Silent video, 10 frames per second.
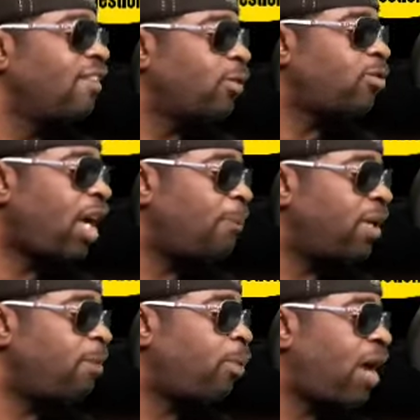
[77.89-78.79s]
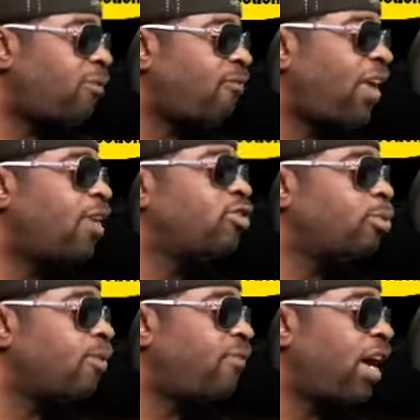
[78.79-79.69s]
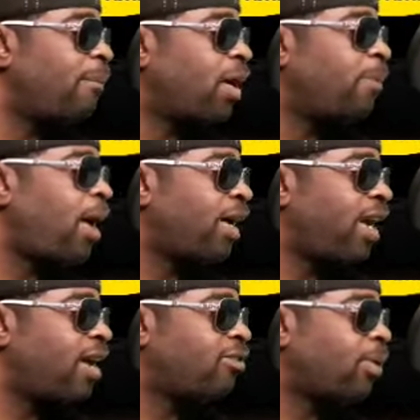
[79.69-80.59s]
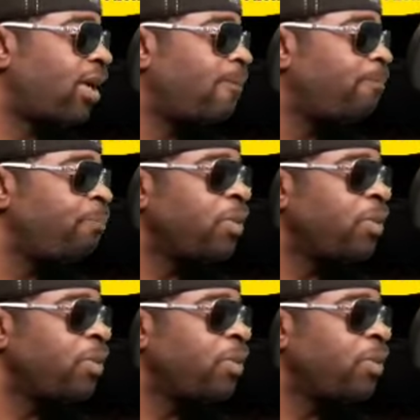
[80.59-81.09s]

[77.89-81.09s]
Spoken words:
If you type in the Bradford Files, you will find my podcast, okay?